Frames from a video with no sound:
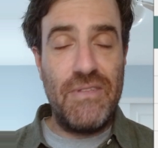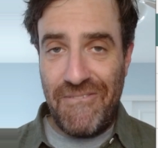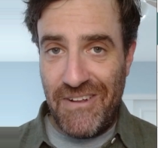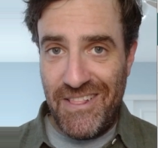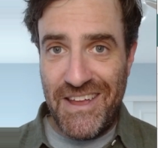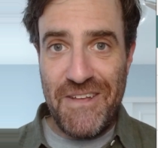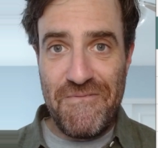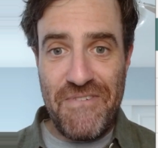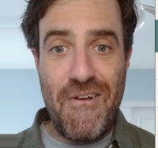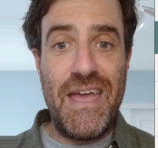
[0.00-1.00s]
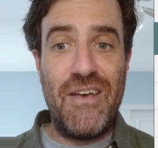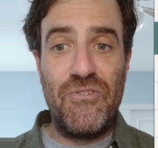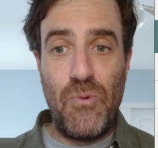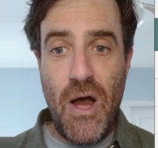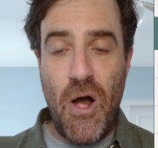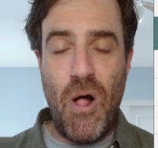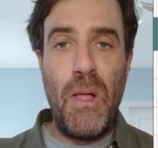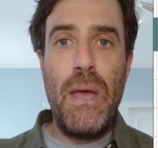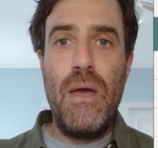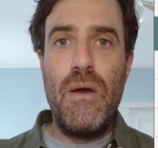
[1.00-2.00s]
are definitely going to vary as well.
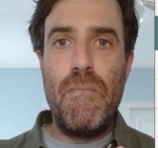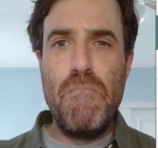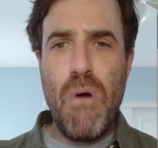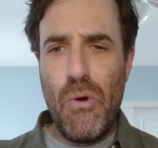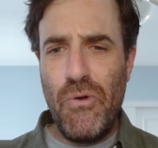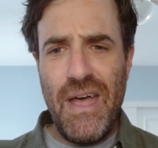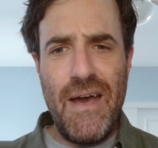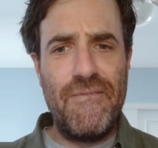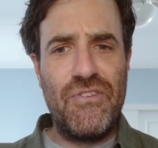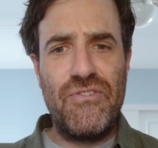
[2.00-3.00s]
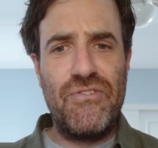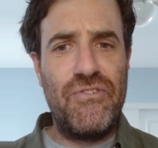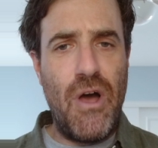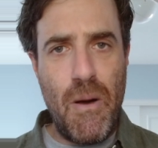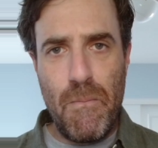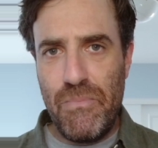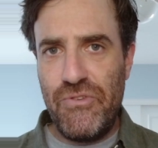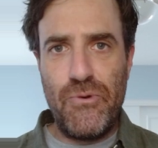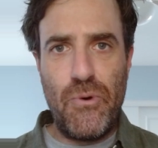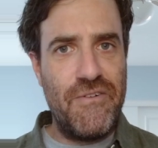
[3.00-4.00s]
Most have some
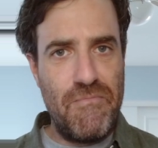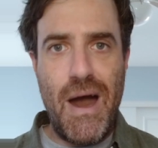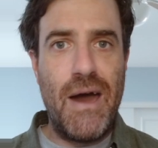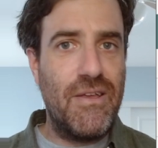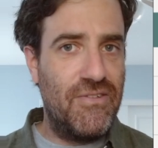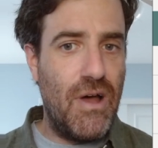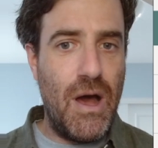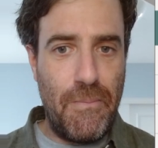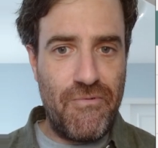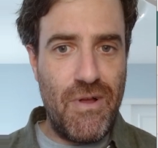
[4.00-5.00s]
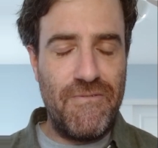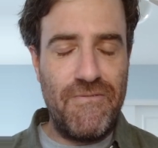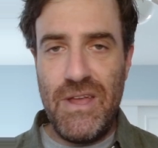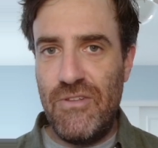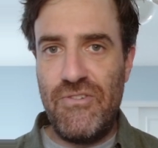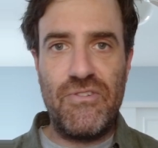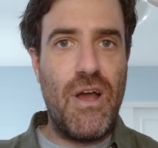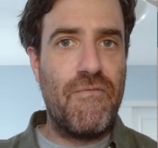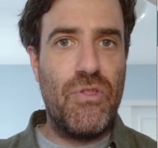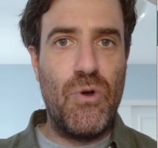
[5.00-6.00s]
sort of modest upfront fee to just
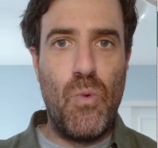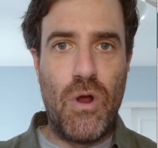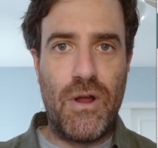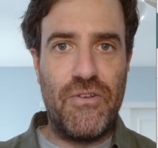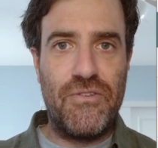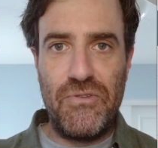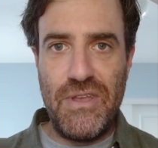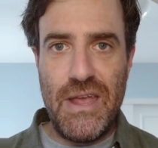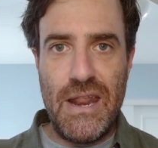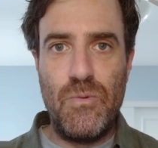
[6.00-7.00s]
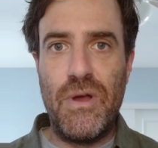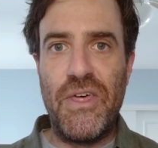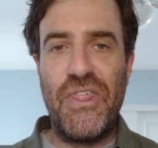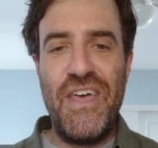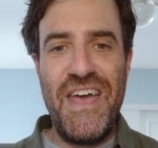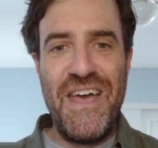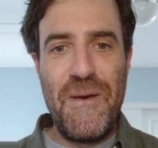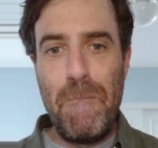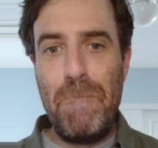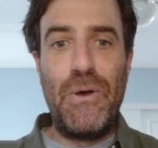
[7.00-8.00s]
cover the work associated with
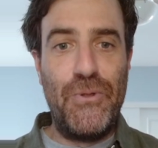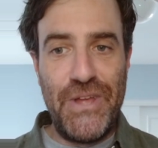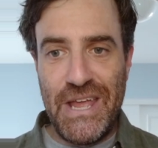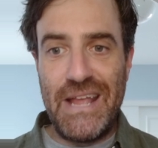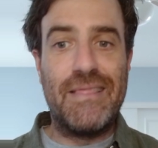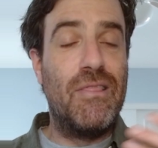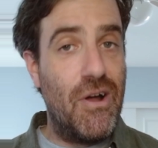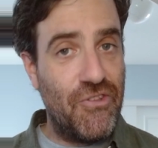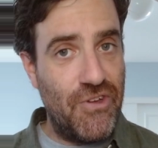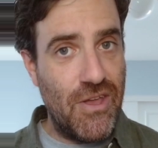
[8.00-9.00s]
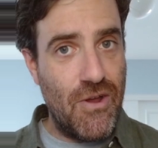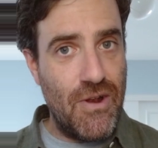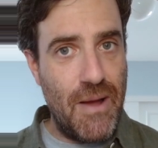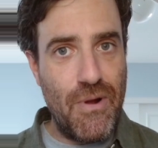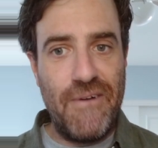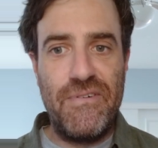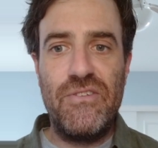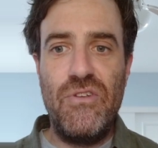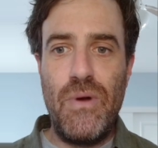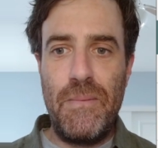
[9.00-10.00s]
building and launching your
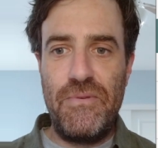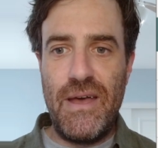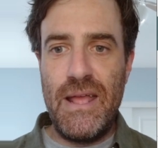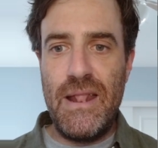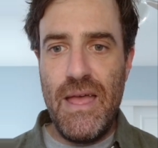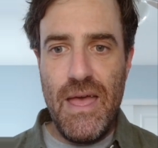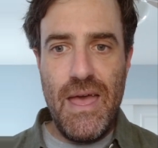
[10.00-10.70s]
nonprofit's new website.